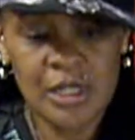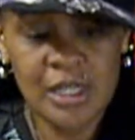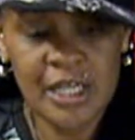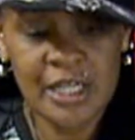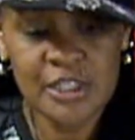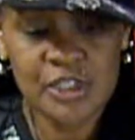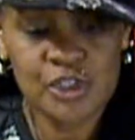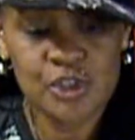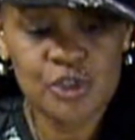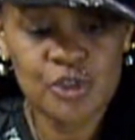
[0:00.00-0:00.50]

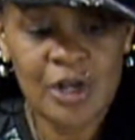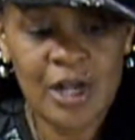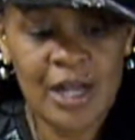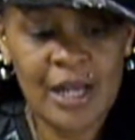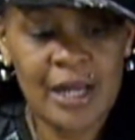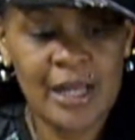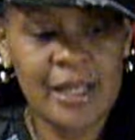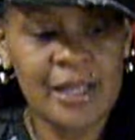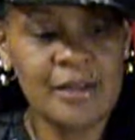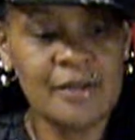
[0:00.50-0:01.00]
let's
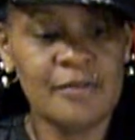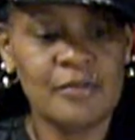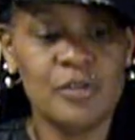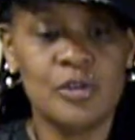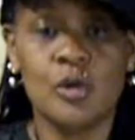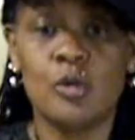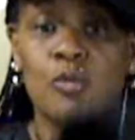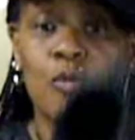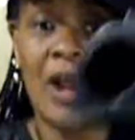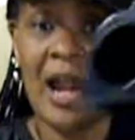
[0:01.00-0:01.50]
try
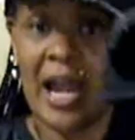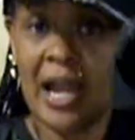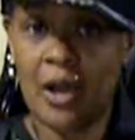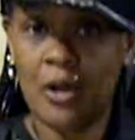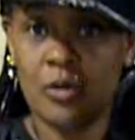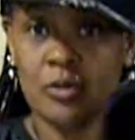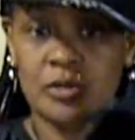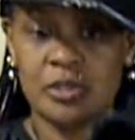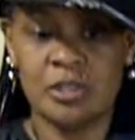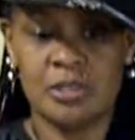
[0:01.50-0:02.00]
the
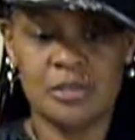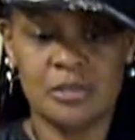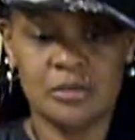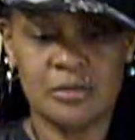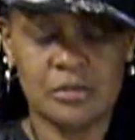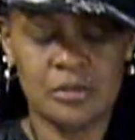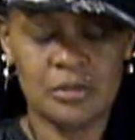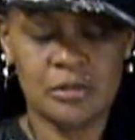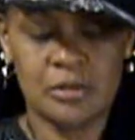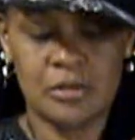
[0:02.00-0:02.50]
round.
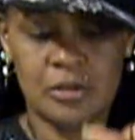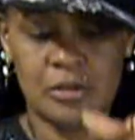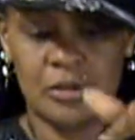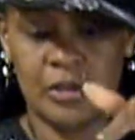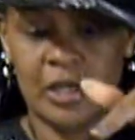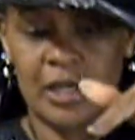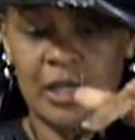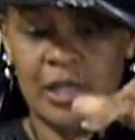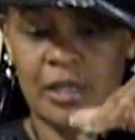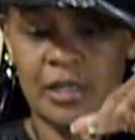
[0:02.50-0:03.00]

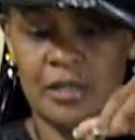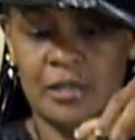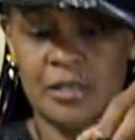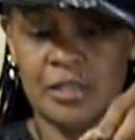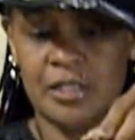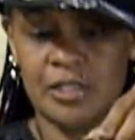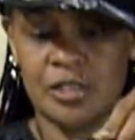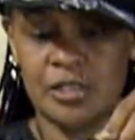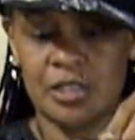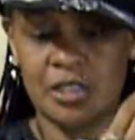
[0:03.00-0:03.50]
Okay,
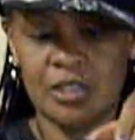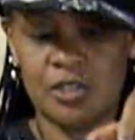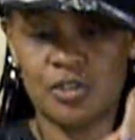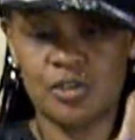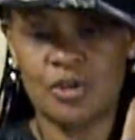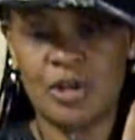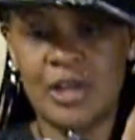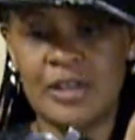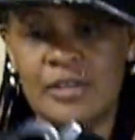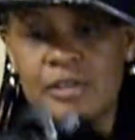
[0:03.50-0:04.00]
let's
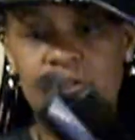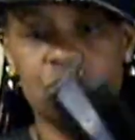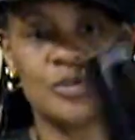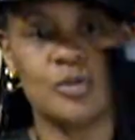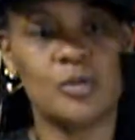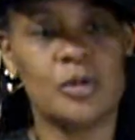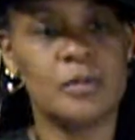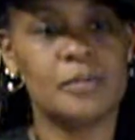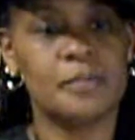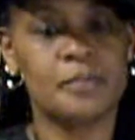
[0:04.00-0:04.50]
try this
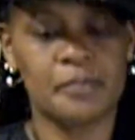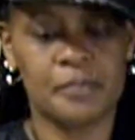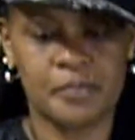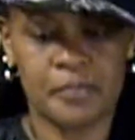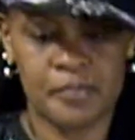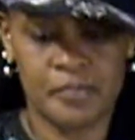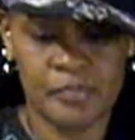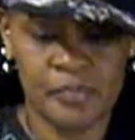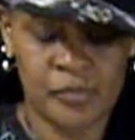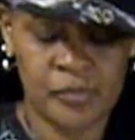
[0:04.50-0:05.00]
one.
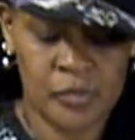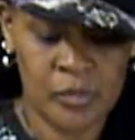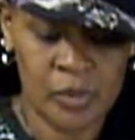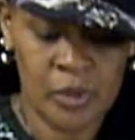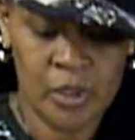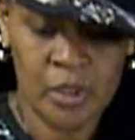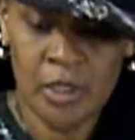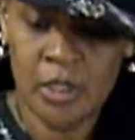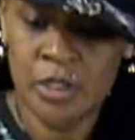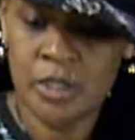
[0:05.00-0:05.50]

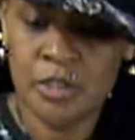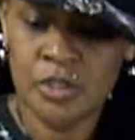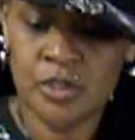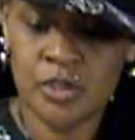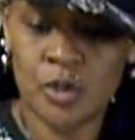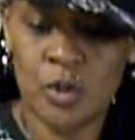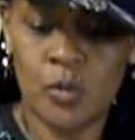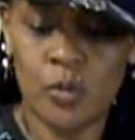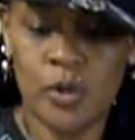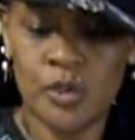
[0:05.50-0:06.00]

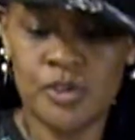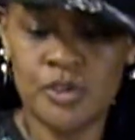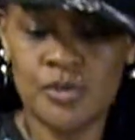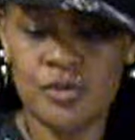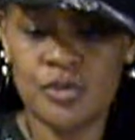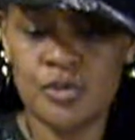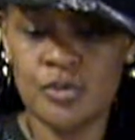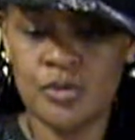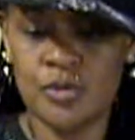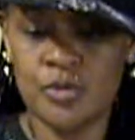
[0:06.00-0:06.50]
So what
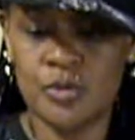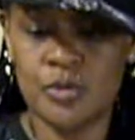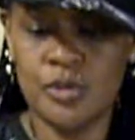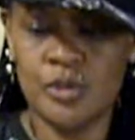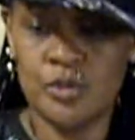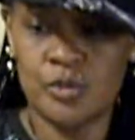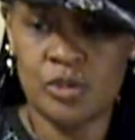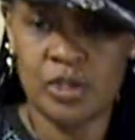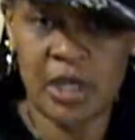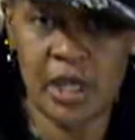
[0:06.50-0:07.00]
you do,
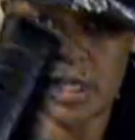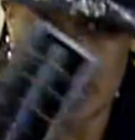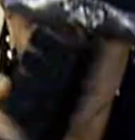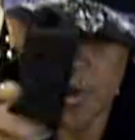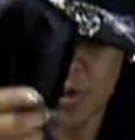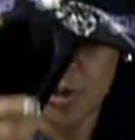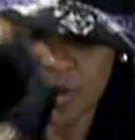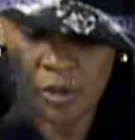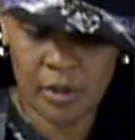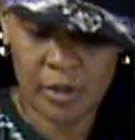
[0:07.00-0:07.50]
you
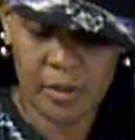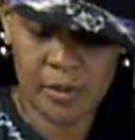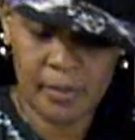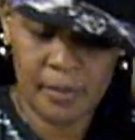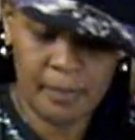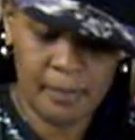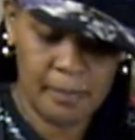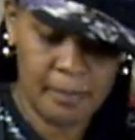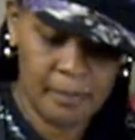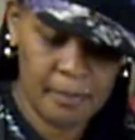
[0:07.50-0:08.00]
take your
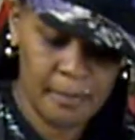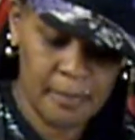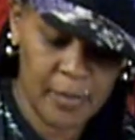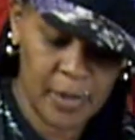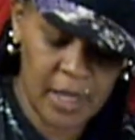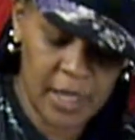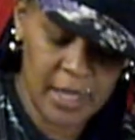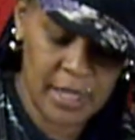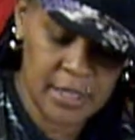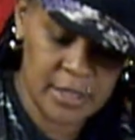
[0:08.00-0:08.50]

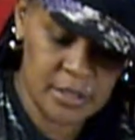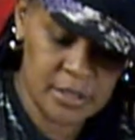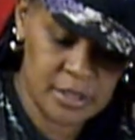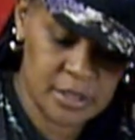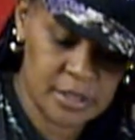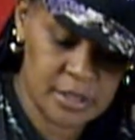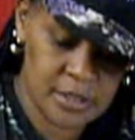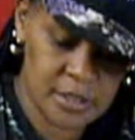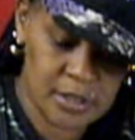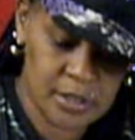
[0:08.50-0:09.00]
base,
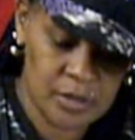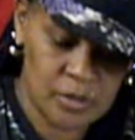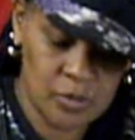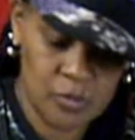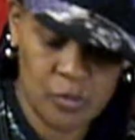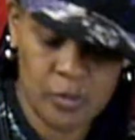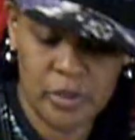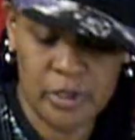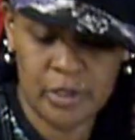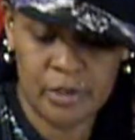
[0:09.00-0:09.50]

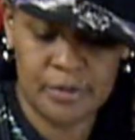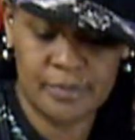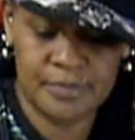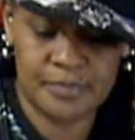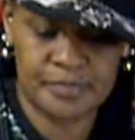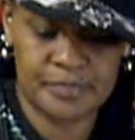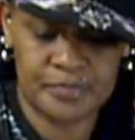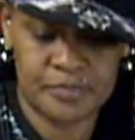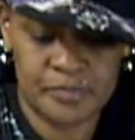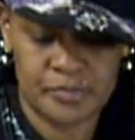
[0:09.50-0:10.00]
well,
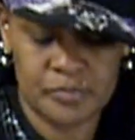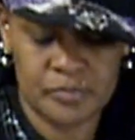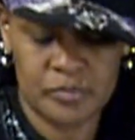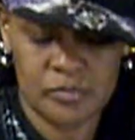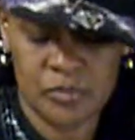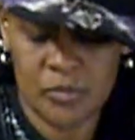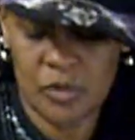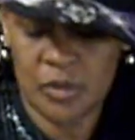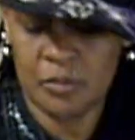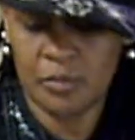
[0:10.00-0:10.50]

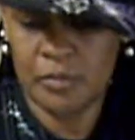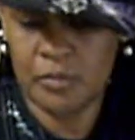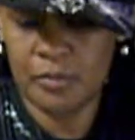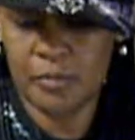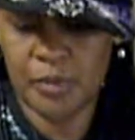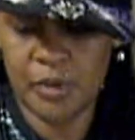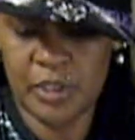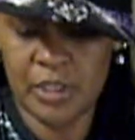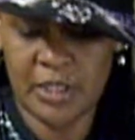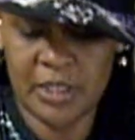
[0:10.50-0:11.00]

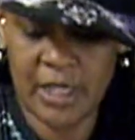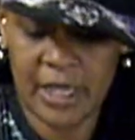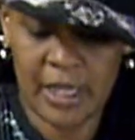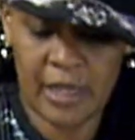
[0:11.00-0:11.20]
you put it